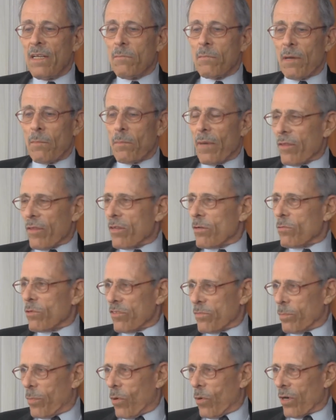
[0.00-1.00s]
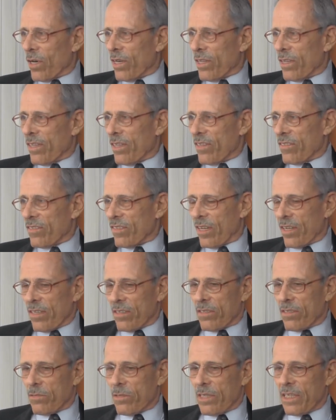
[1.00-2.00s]
My mother was born in this
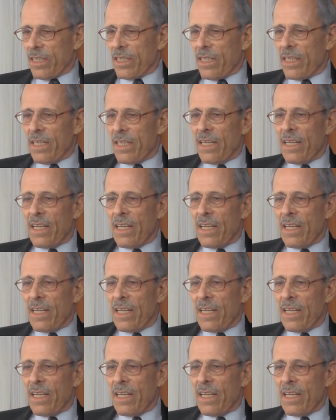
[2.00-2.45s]
country,